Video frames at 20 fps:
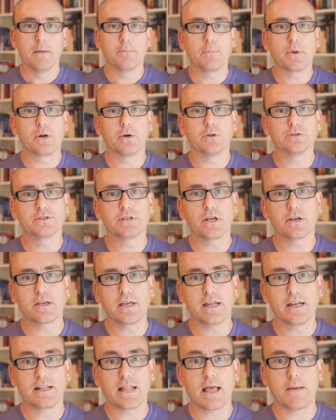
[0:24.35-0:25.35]
but also
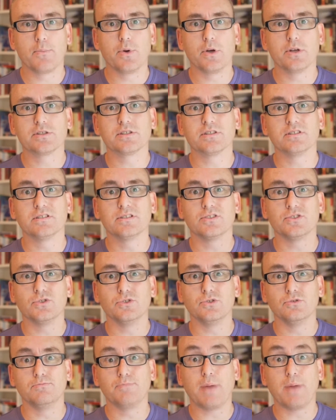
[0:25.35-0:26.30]
getting that person to